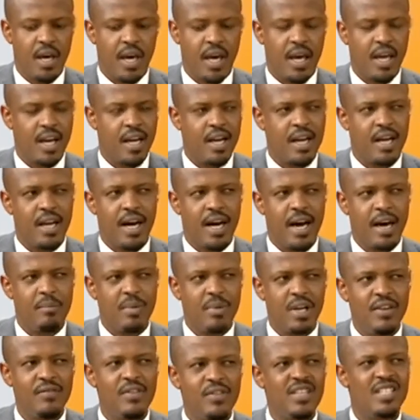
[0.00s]
And I
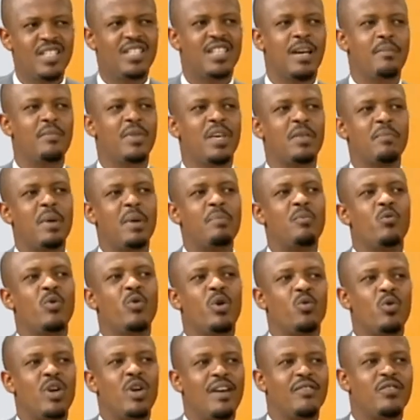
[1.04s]
believe this is something maybe
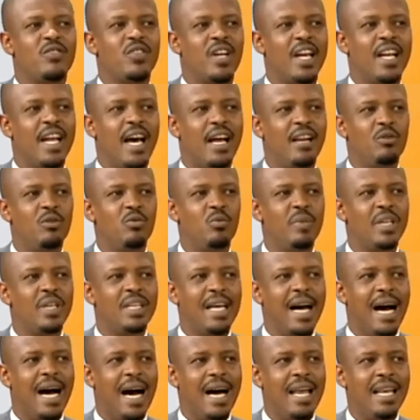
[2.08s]
we could have tried a little
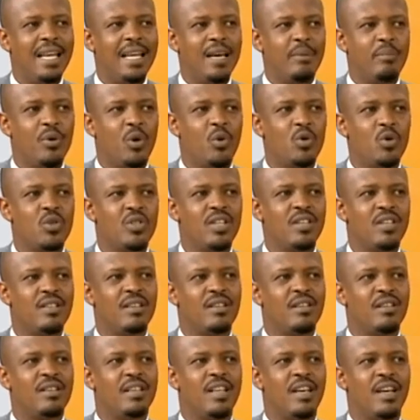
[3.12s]
bit earlier because the,
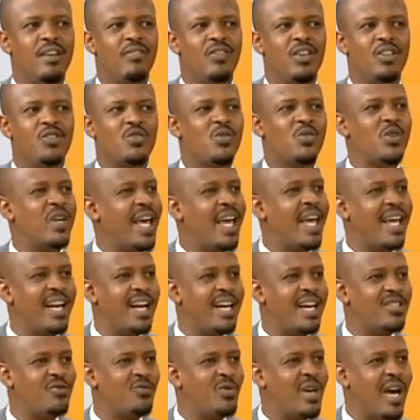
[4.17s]
the, the
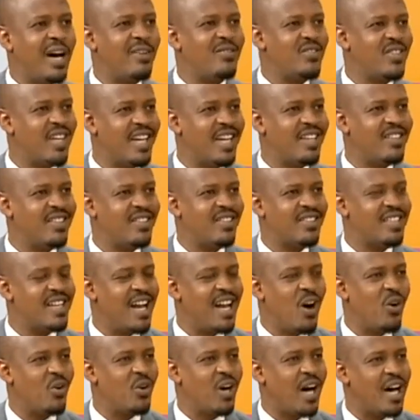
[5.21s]
train, as we have said just
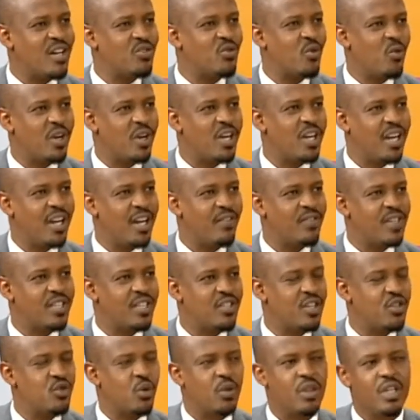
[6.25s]
now, has already left the
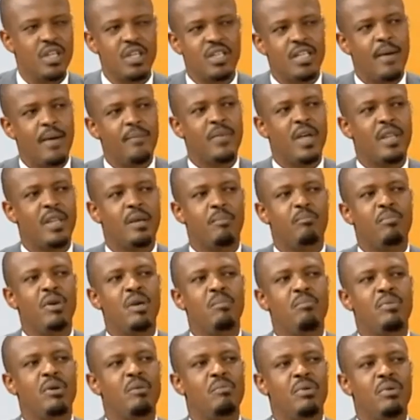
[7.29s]
station. This are uh, the, the
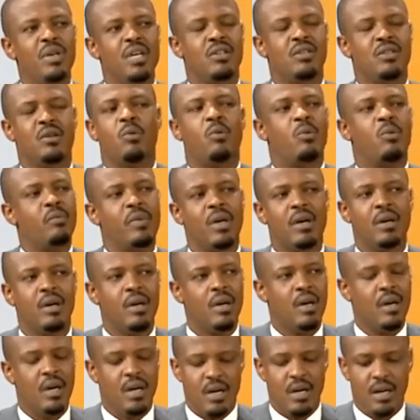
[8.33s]
PPPs, or oh, the,
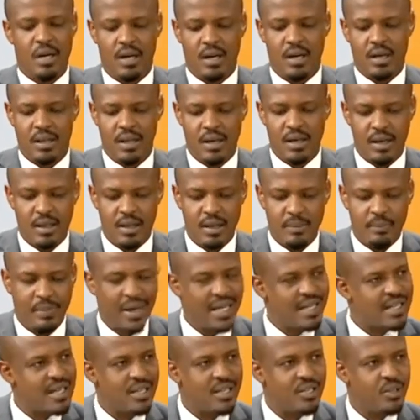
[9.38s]
uh, the, the
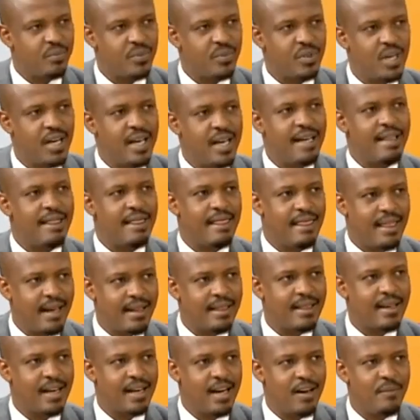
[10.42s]
partnerships
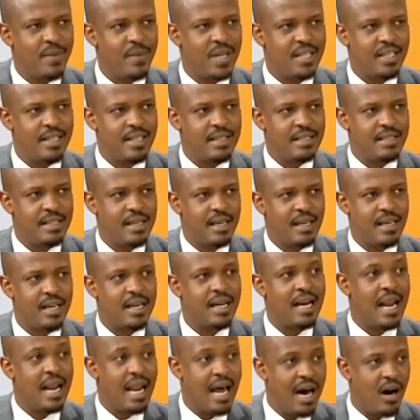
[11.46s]
that the government is
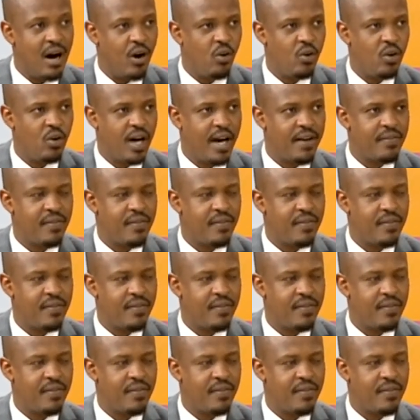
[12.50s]
seeking now.